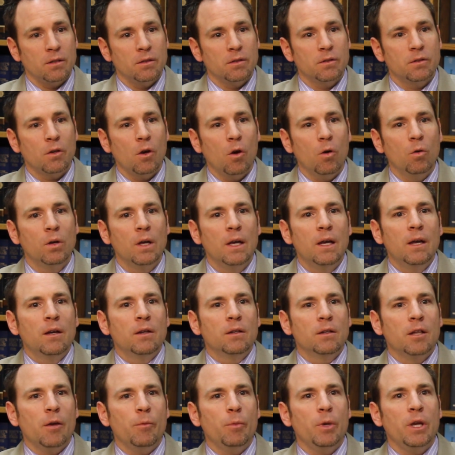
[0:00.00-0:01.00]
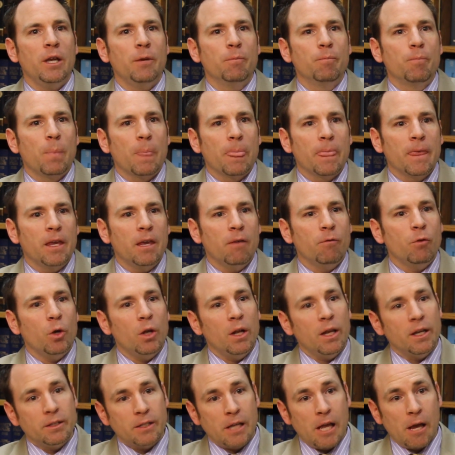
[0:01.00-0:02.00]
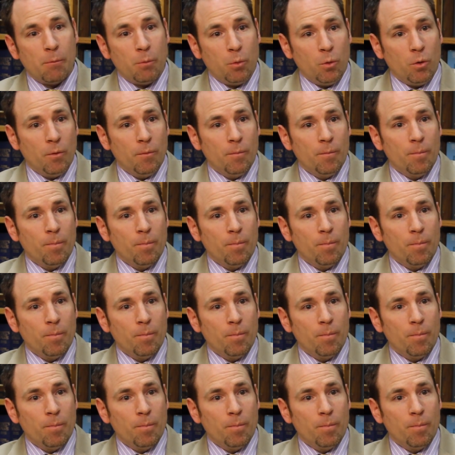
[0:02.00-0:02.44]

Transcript: And so let me give you an example.